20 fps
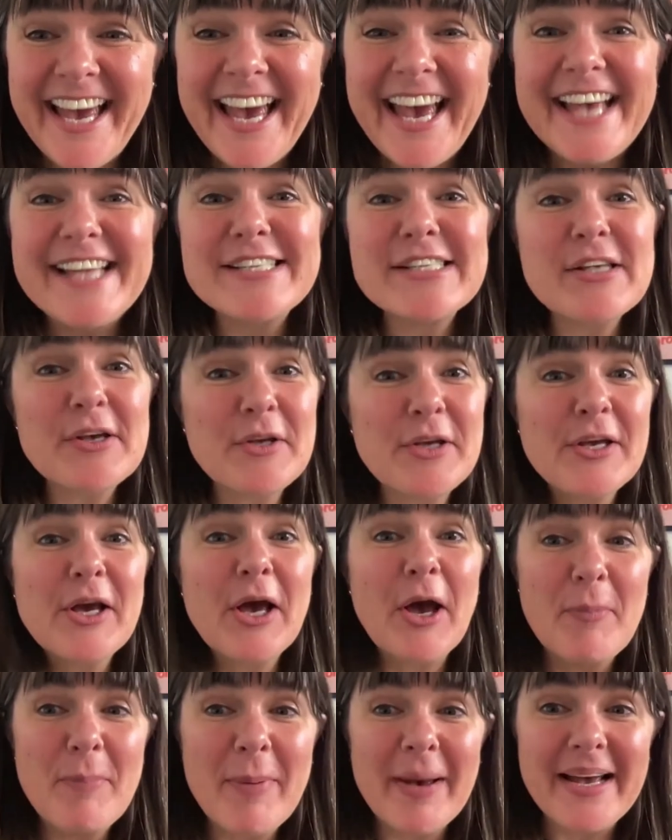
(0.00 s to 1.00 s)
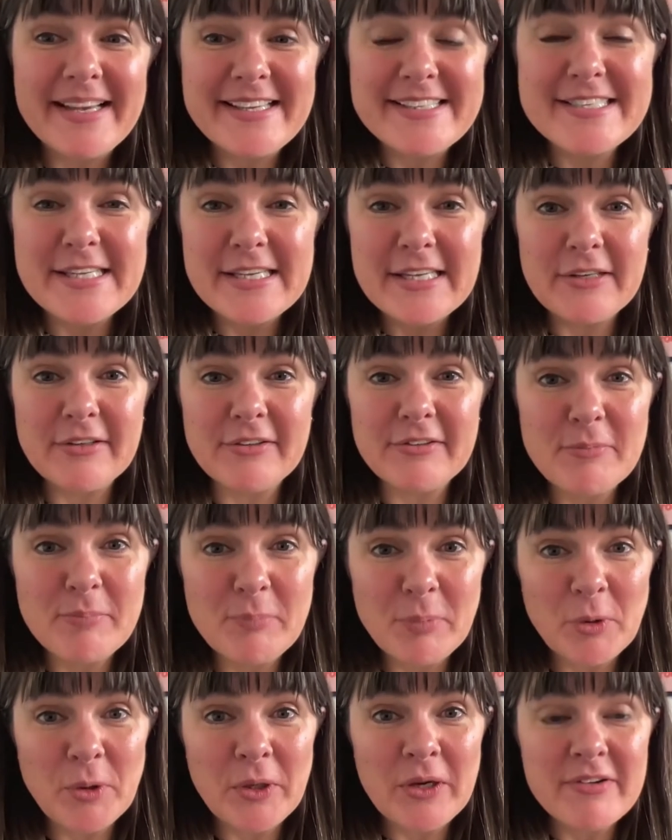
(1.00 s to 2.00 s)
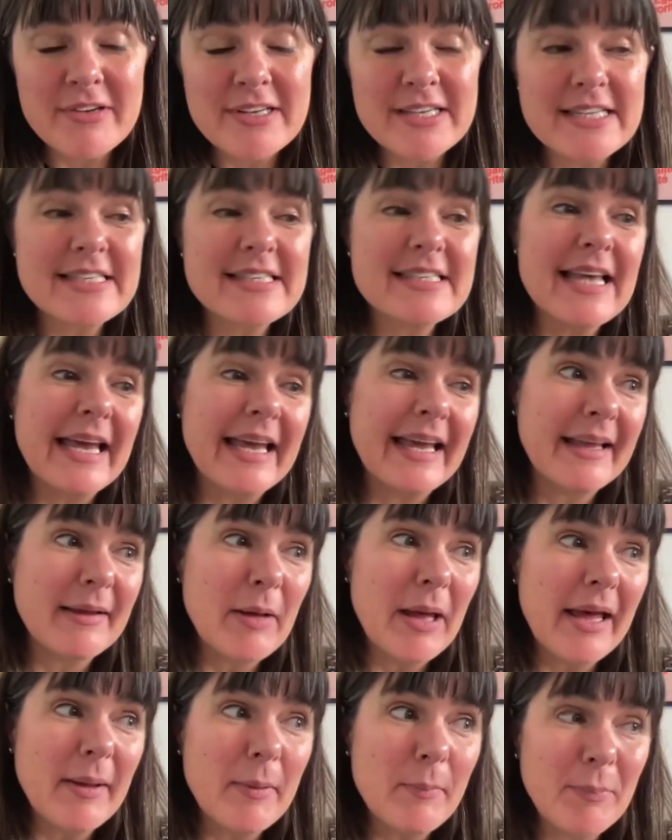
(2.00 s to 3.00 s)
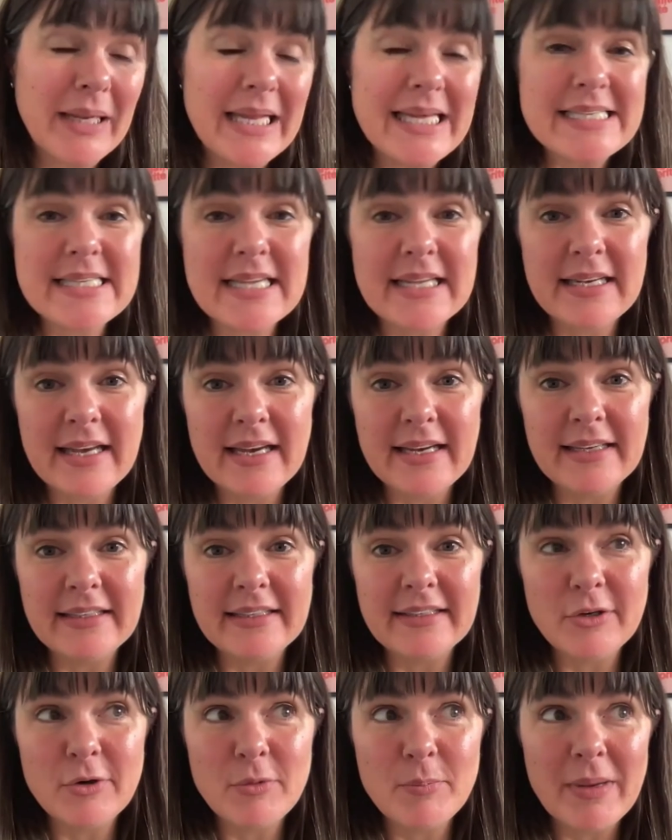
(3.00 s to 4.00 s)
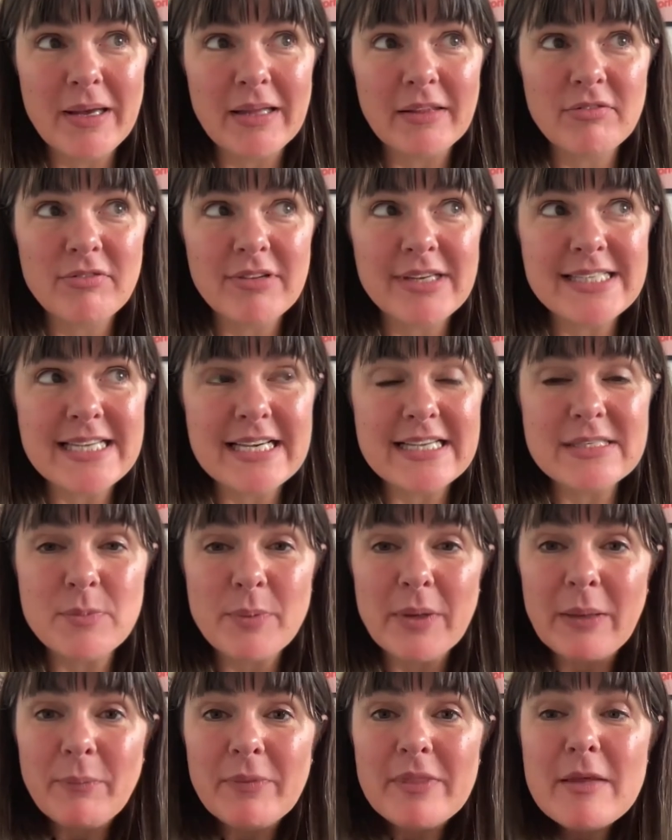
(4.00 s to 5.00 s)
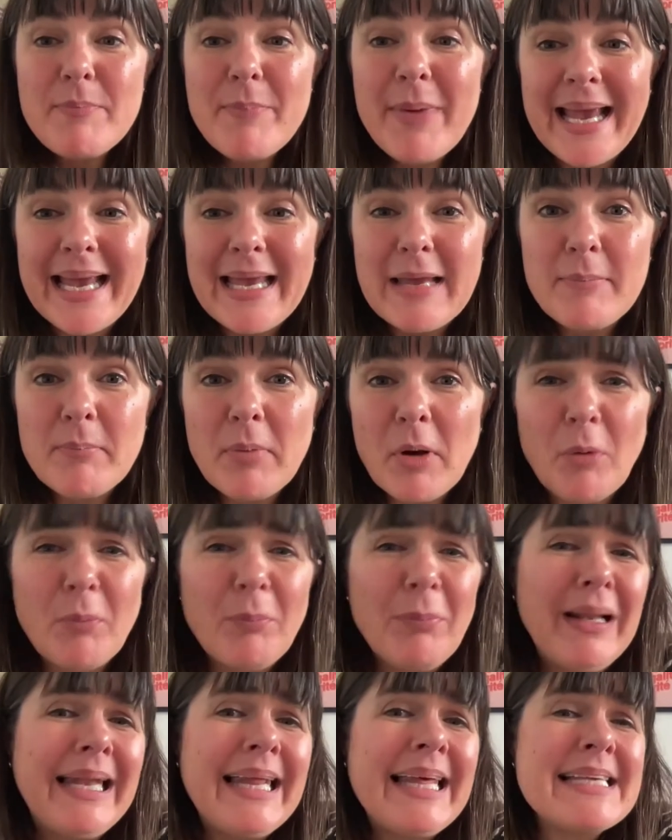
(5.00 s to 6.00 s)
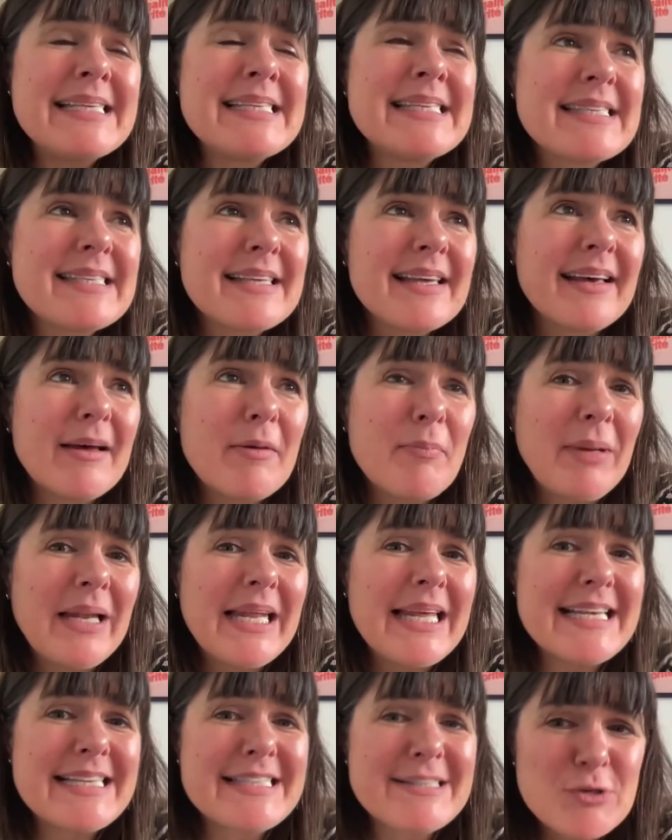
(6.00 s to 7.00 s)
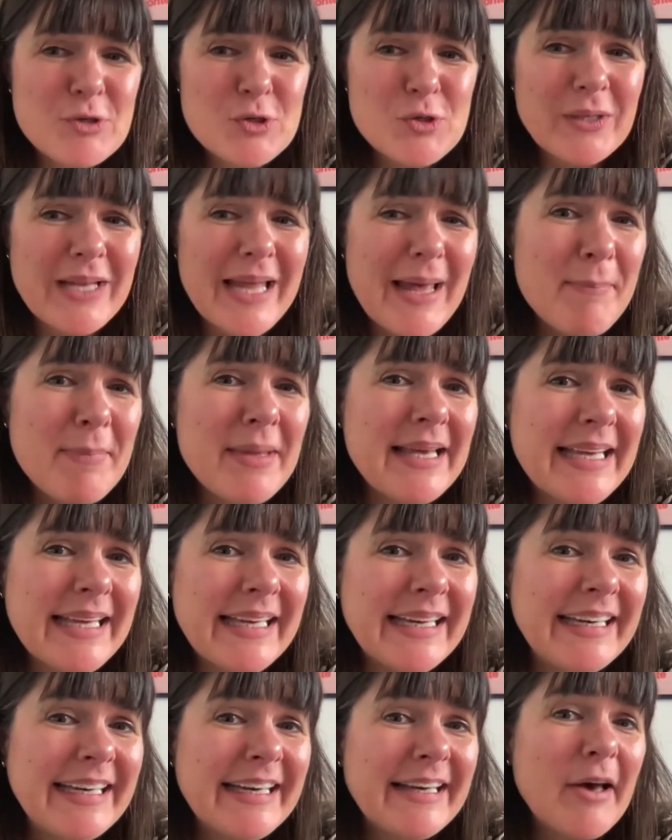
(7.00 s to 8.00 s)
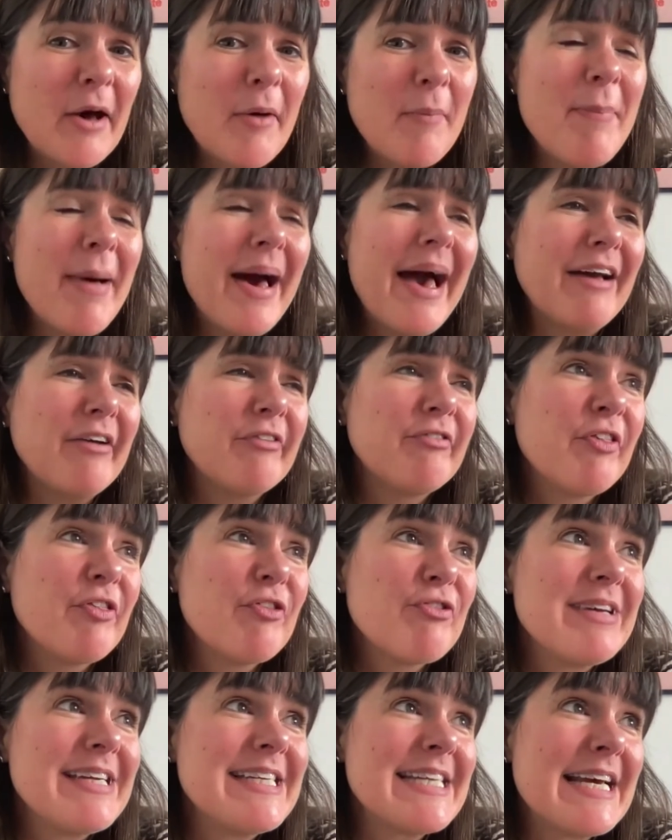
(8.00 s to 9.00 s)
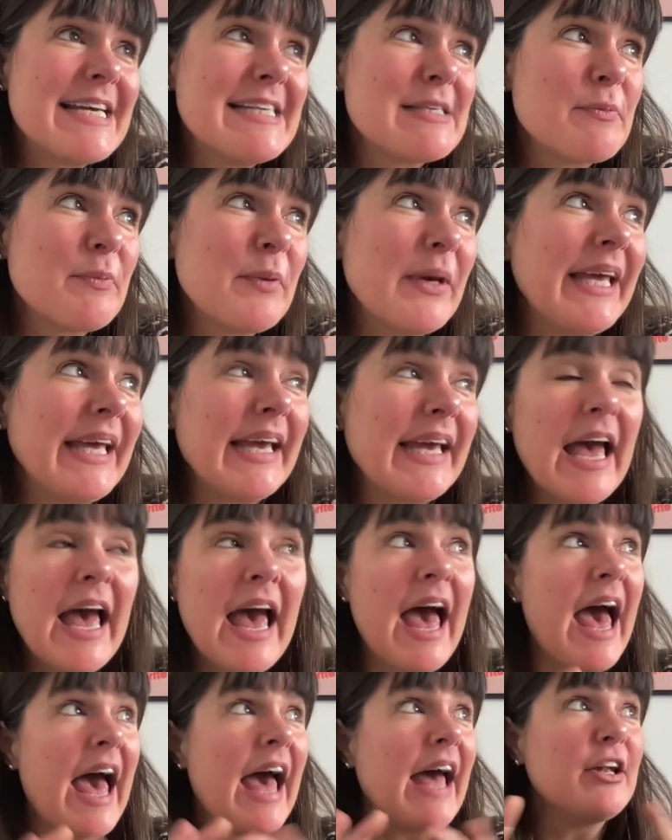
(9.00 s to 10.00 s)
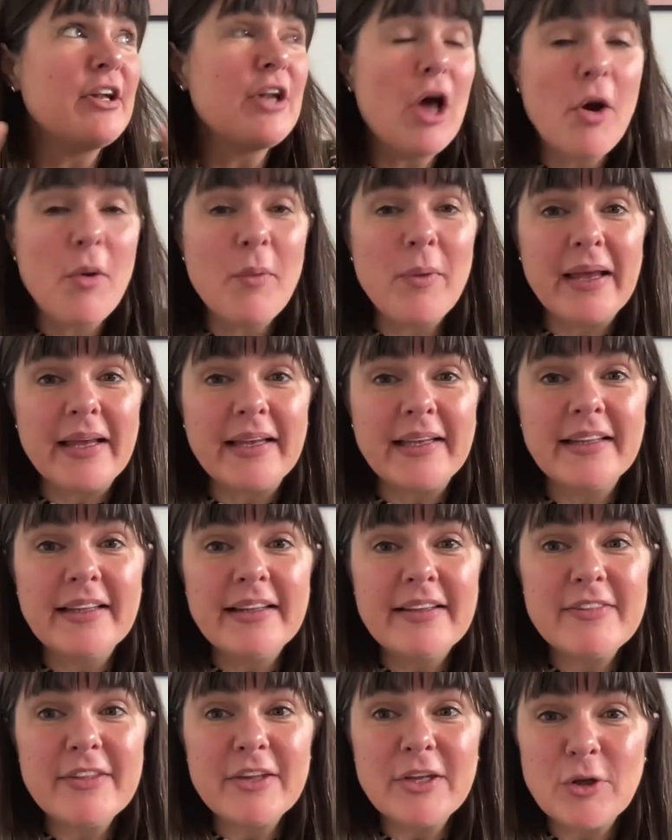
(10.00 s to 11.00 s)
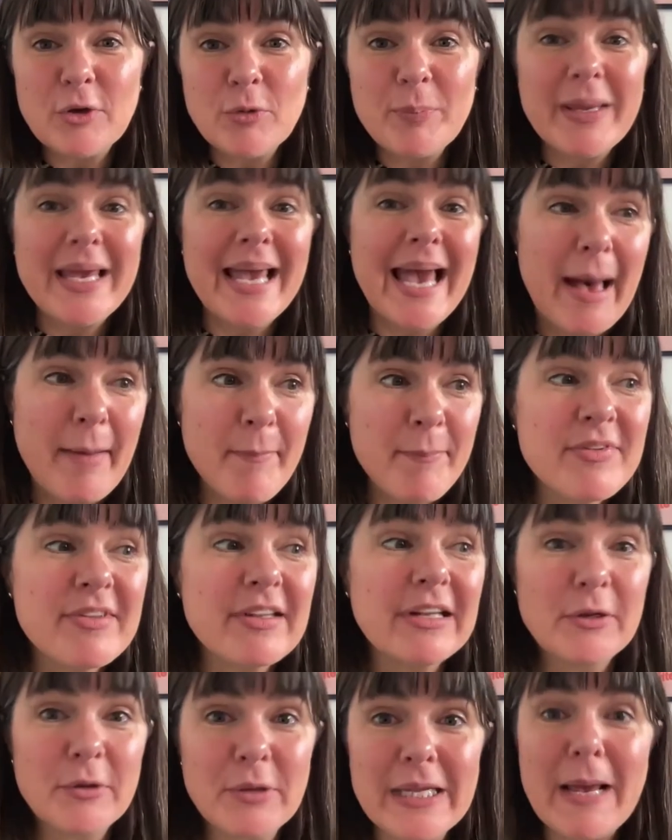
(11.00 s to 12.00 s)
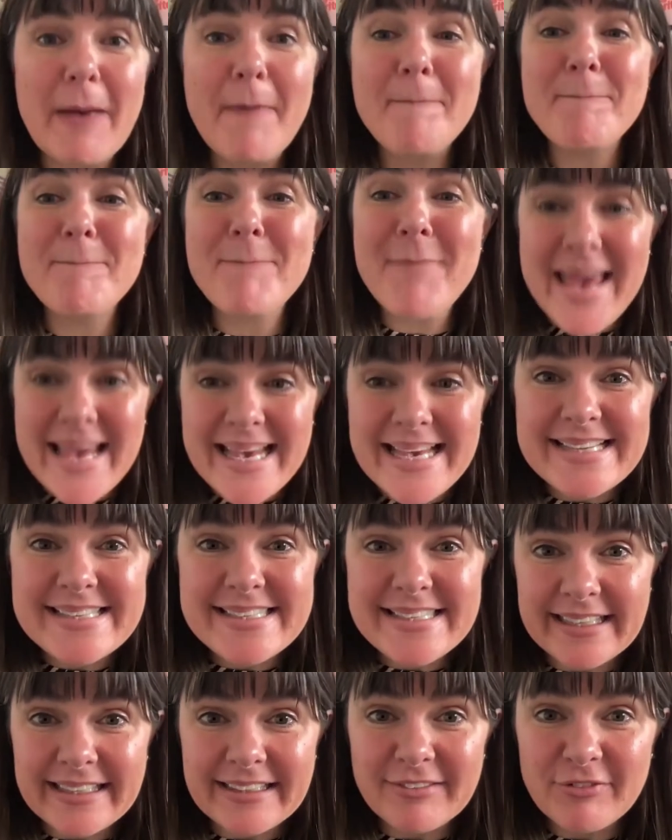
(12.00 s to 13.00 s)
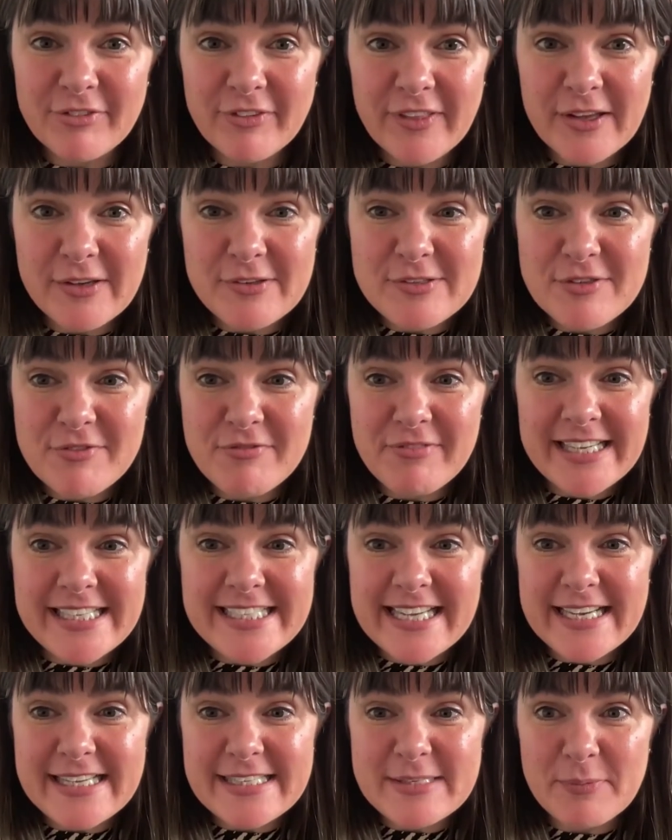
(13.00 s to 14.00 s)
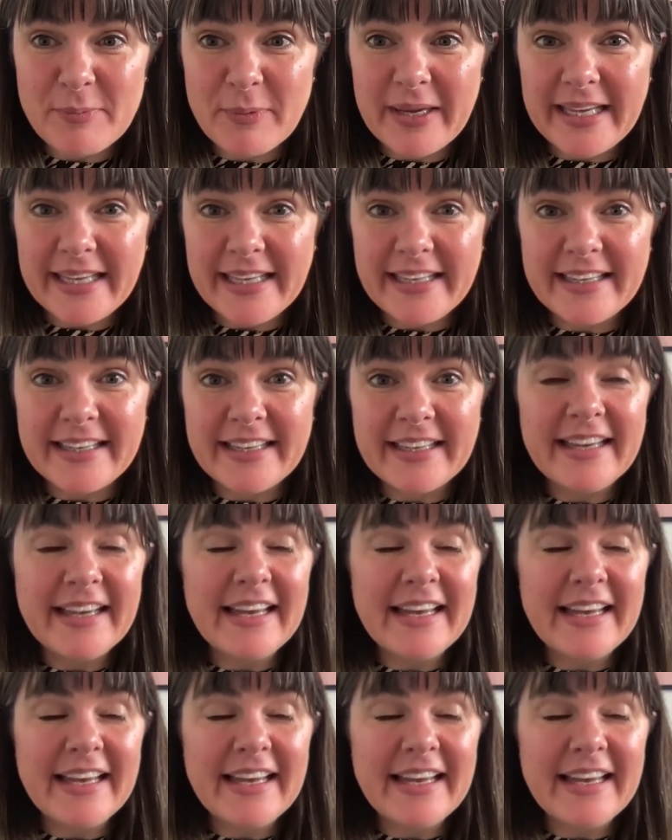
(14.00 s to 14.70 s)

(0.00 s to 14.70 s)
And so you go back to your employer and you say, please, can I come back 3 days a week, with your begging bowl? Please, sir, please, could you let me come back for 3 days a week, knowing that you'll be absolutely amazing for those 3 days a week?